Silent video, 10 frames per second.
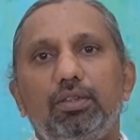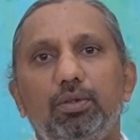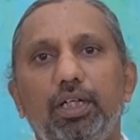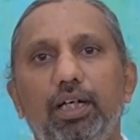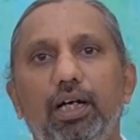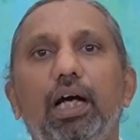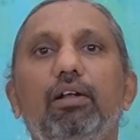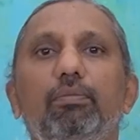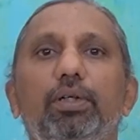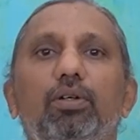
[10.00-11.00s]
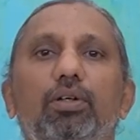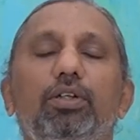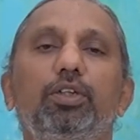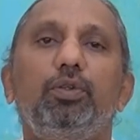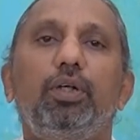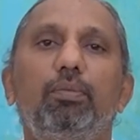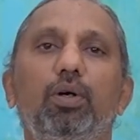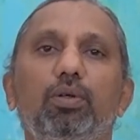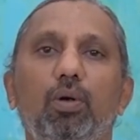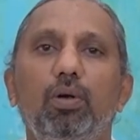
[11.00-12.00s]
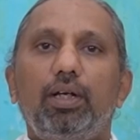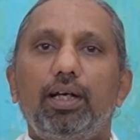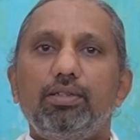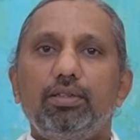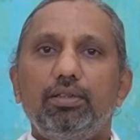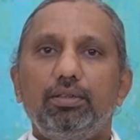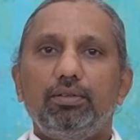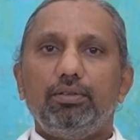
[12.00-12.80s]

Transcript: Today I will be talking to you about oral cancers.